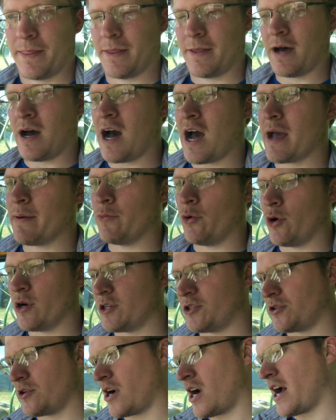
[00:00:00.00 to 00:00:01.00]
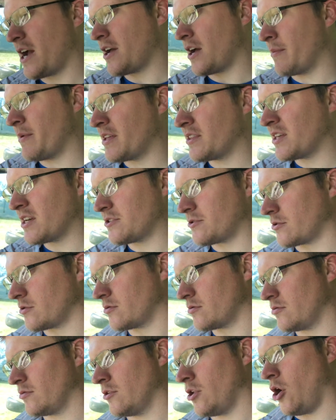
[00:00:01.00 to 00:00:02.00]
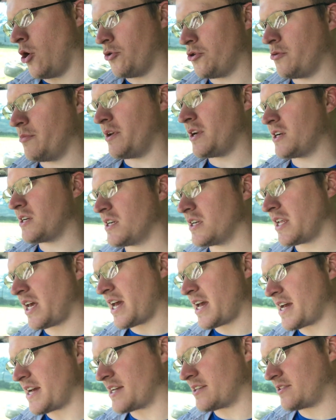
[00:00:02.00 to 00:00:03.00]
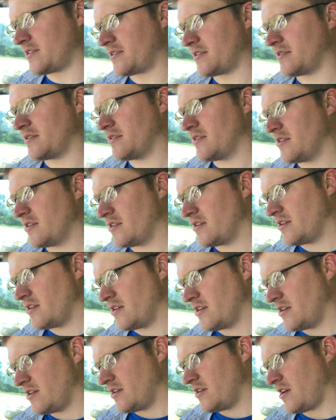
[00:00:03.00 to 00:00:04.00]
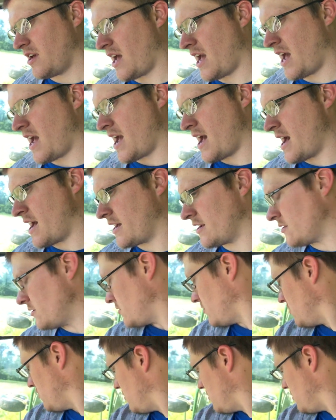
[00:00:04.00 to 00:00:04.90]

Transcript: high moisture, I mean these are low humidity days, and